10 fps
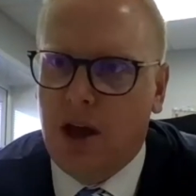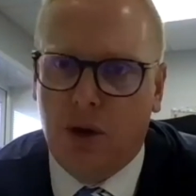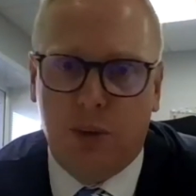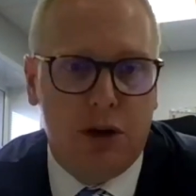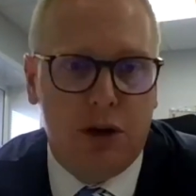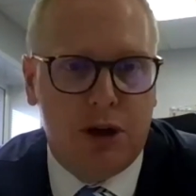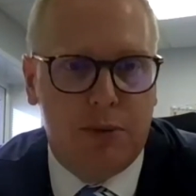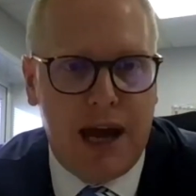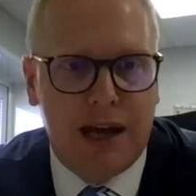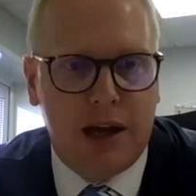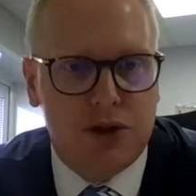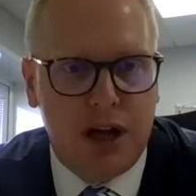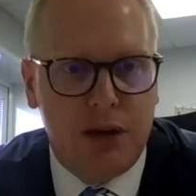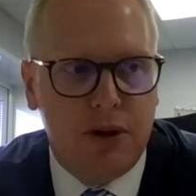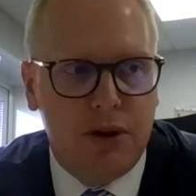that we don't become an echo
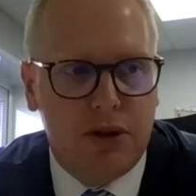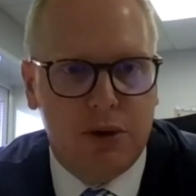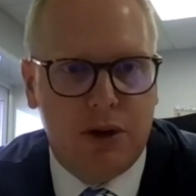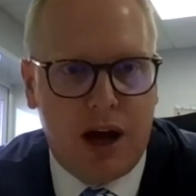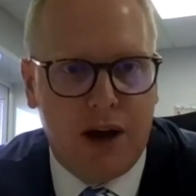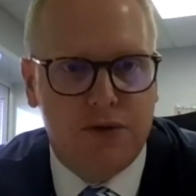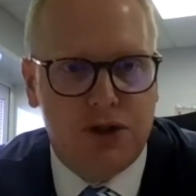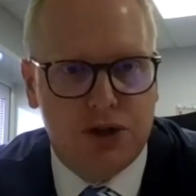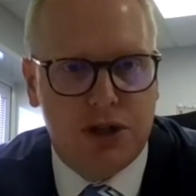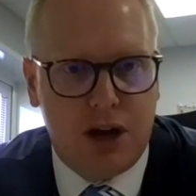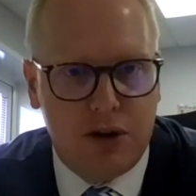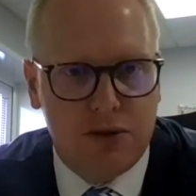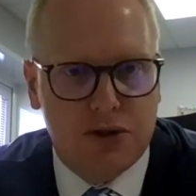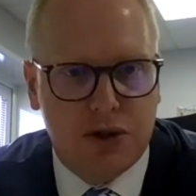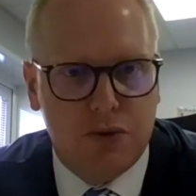chamber, that we don't have just our
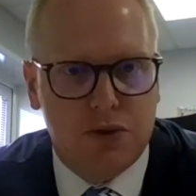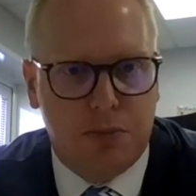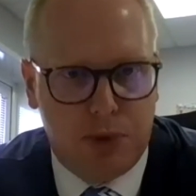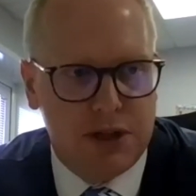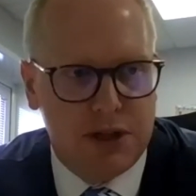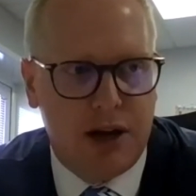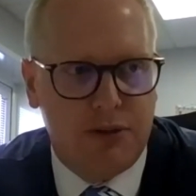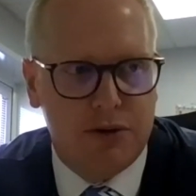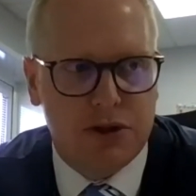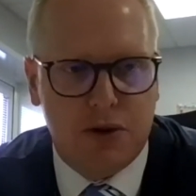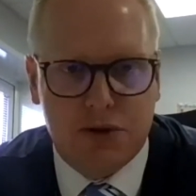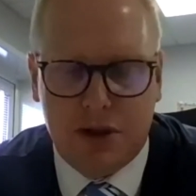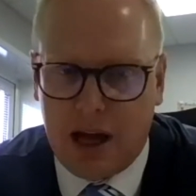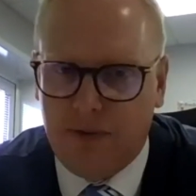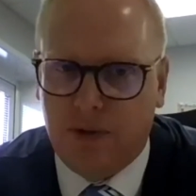own schools supporting our own schools
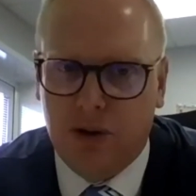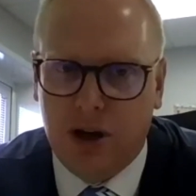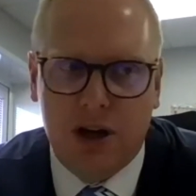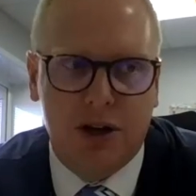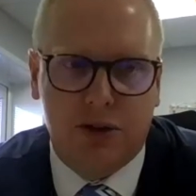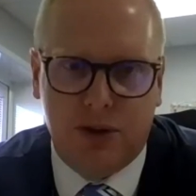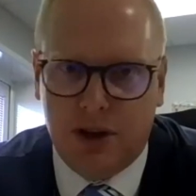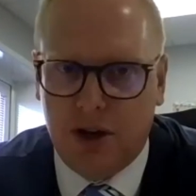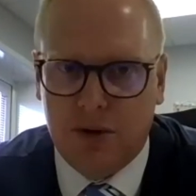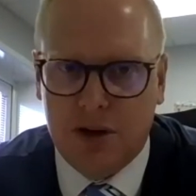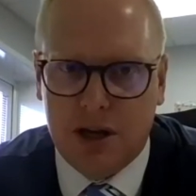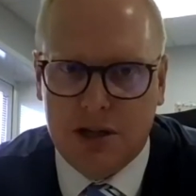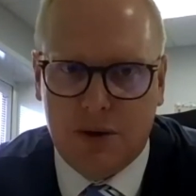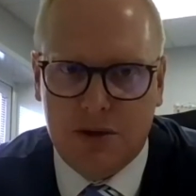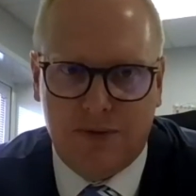and therefore learn nothing new and
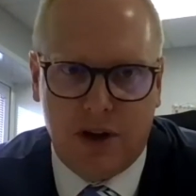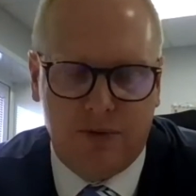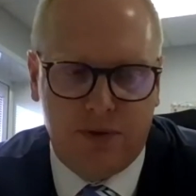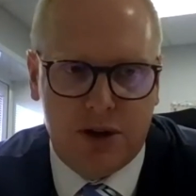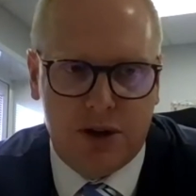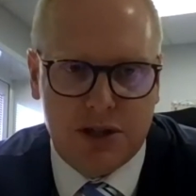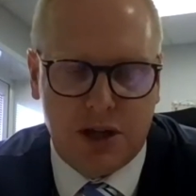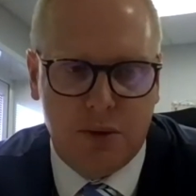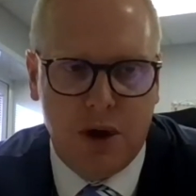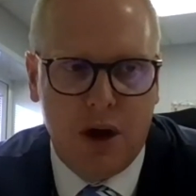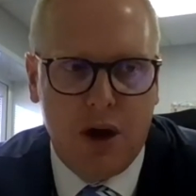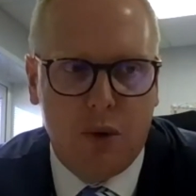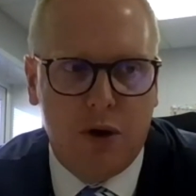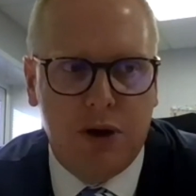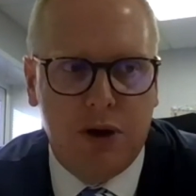don't develop further. So
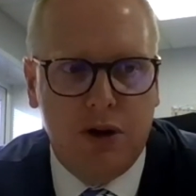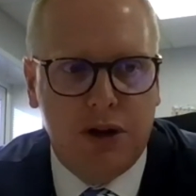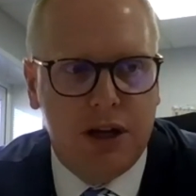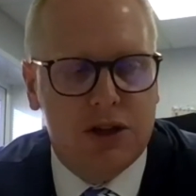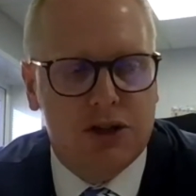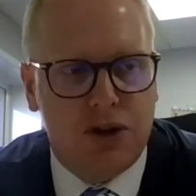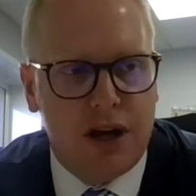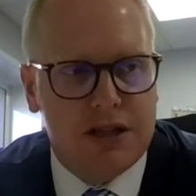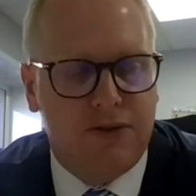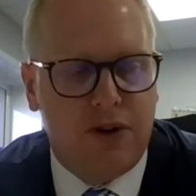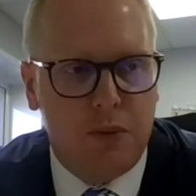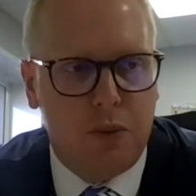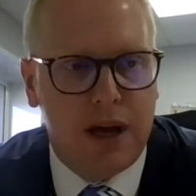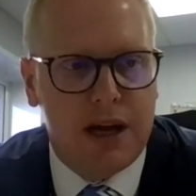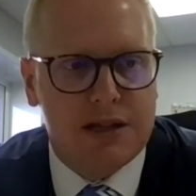we've been looking and trying to find
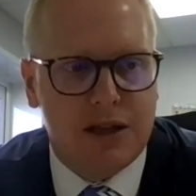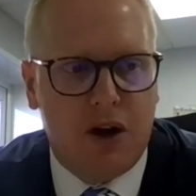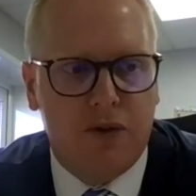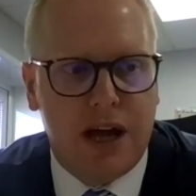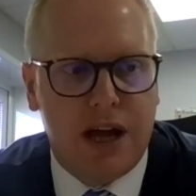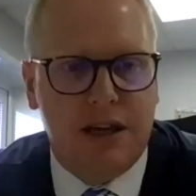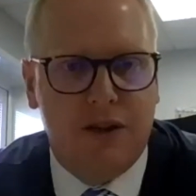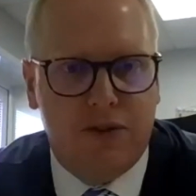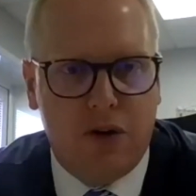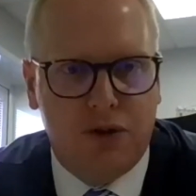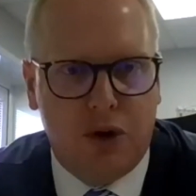ways of getting involved